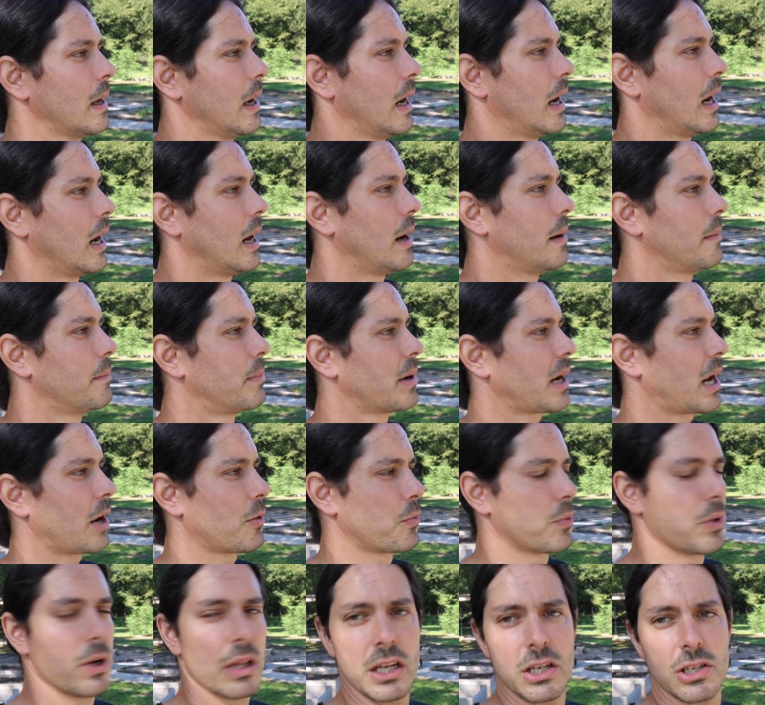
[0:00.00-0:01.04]
But I
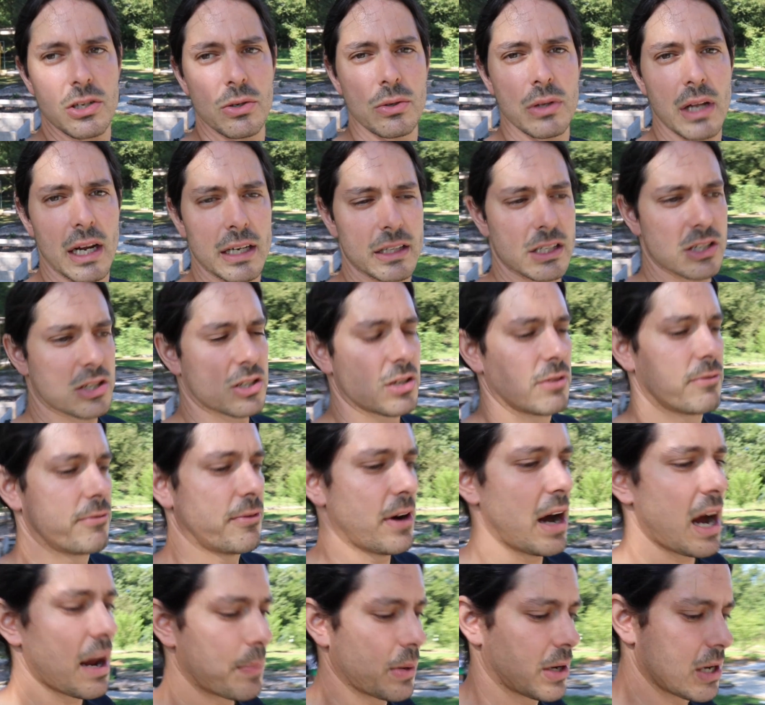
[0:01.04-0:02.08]
really do like the
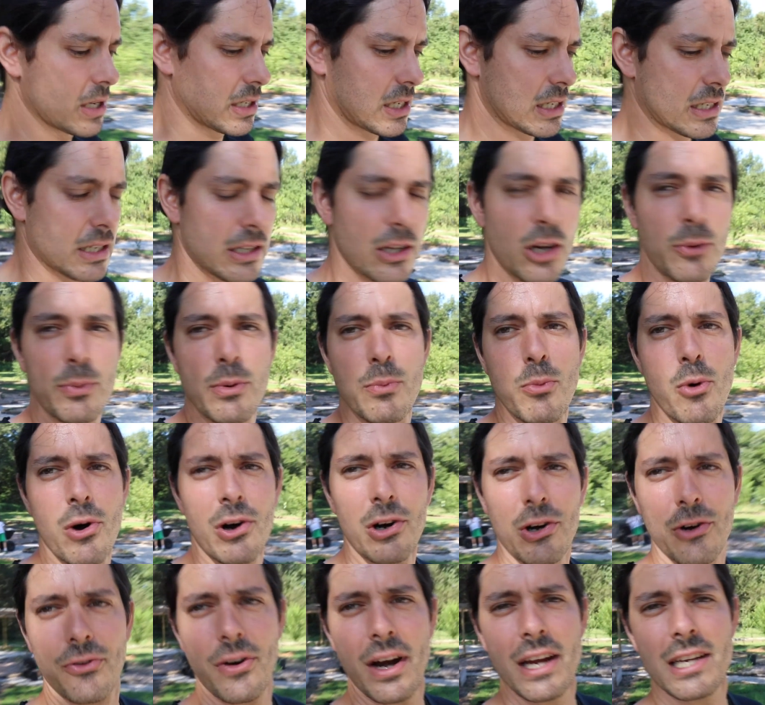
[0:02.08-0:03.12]
Savat because it's a little bit more
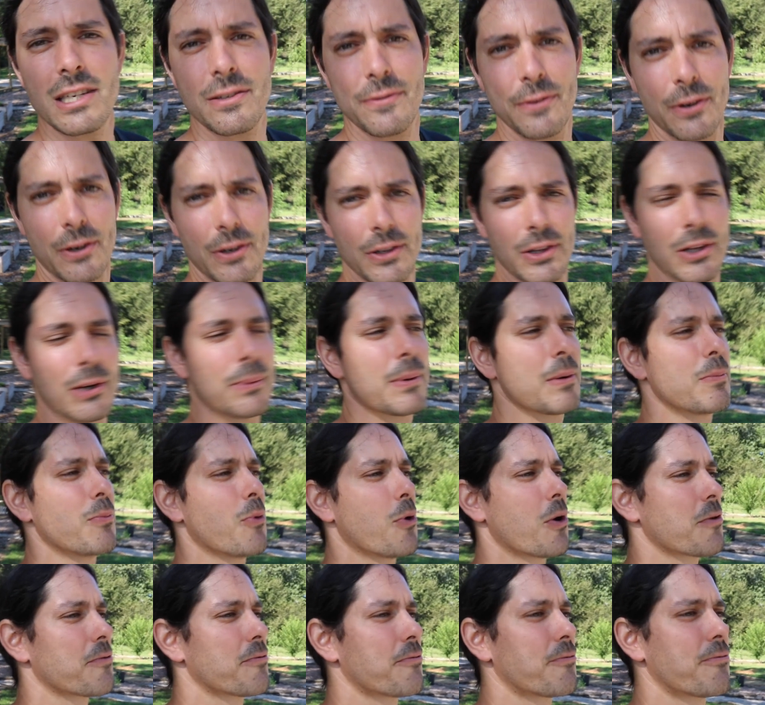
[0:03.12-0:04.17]
graceful, a little bit
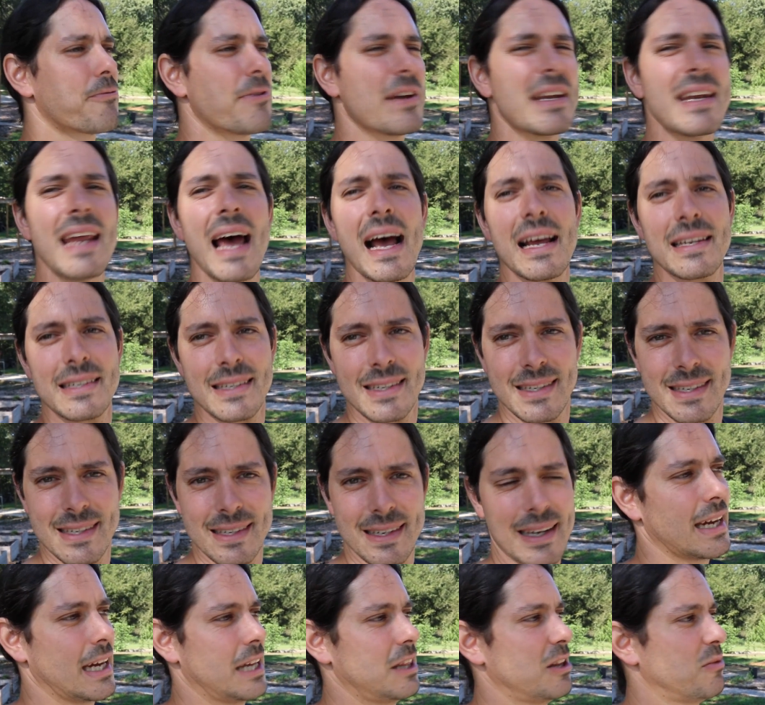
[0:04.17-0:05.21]
more finesse
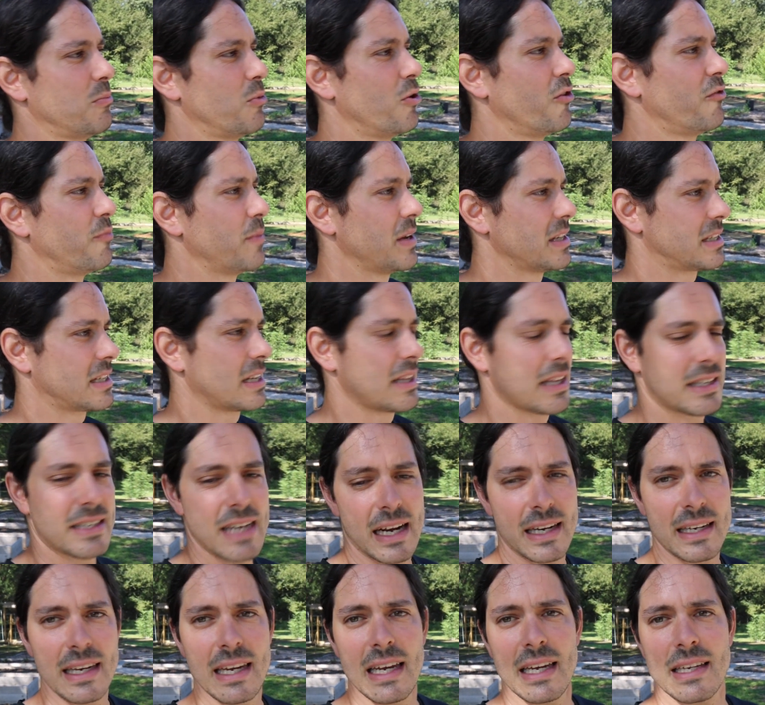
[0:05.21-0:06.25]
in the movements and the
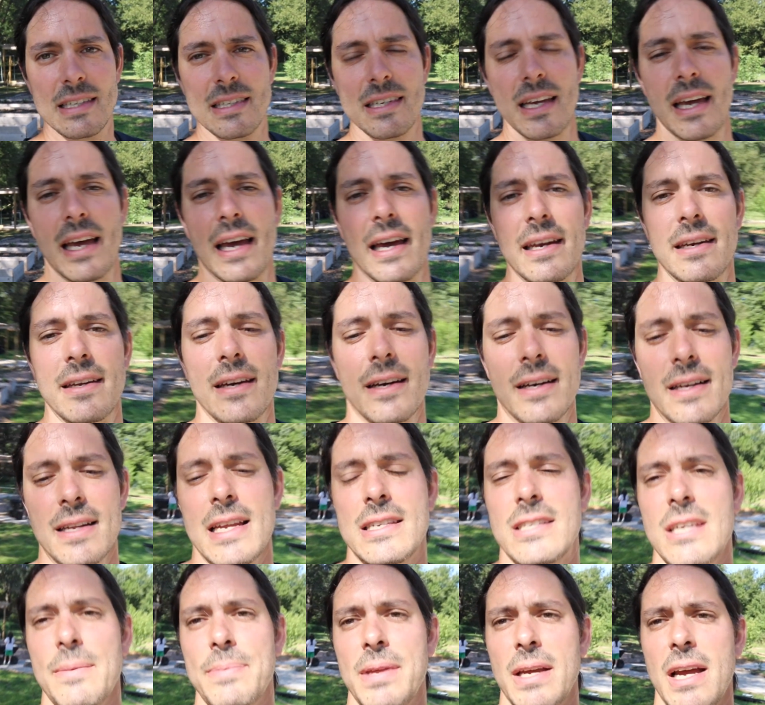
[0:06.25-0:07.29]
techniques. And
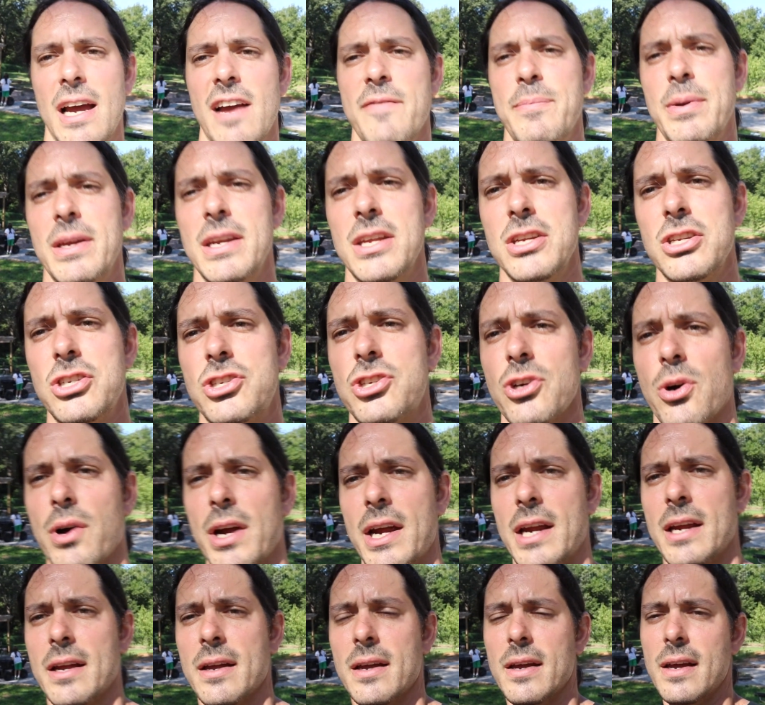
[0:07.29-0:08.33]
that's something I've been
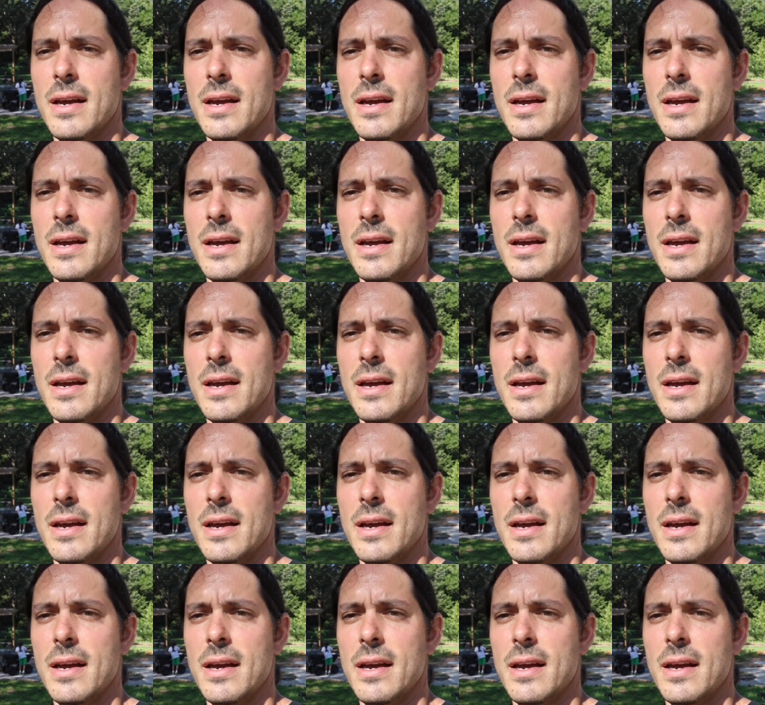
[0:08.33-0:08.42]
enjoying.